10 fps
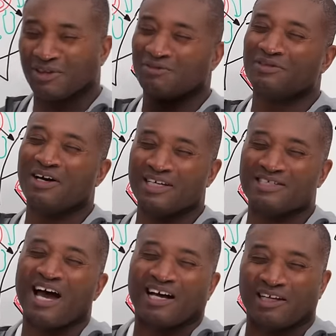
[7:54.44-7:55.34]
Well, not
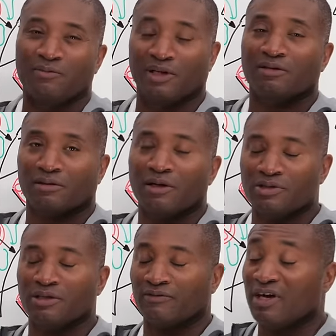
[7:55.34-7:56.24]
exactly, but
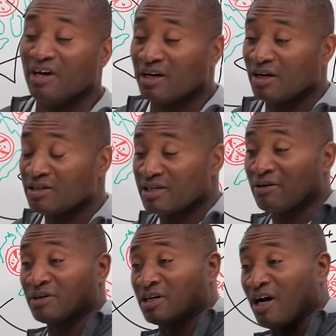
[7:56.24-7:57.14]
close enough. Cut it
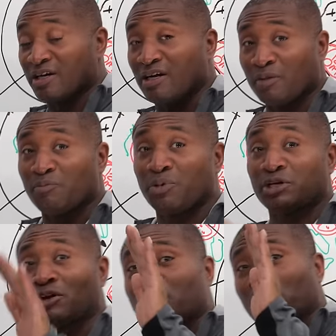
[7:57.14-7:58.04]
down, cut it up, put
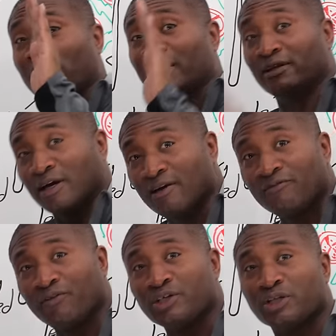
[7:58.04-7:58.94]
it on your plate.
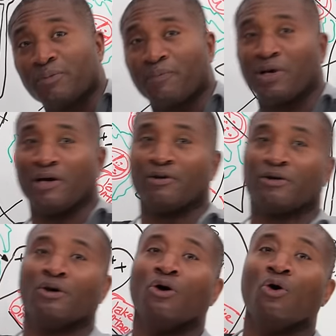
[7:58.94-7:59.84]
Freshly prepared.
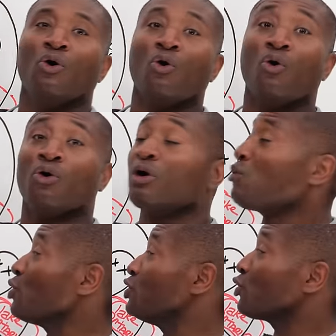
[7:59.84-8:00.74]
Or
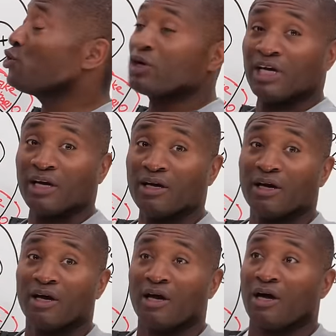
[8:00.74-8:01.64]
when you're cooking,
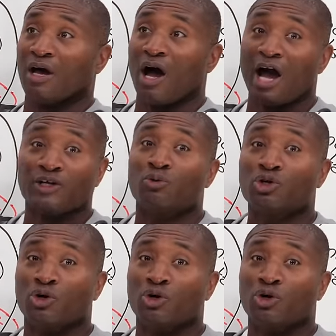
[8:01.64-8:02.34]
I don't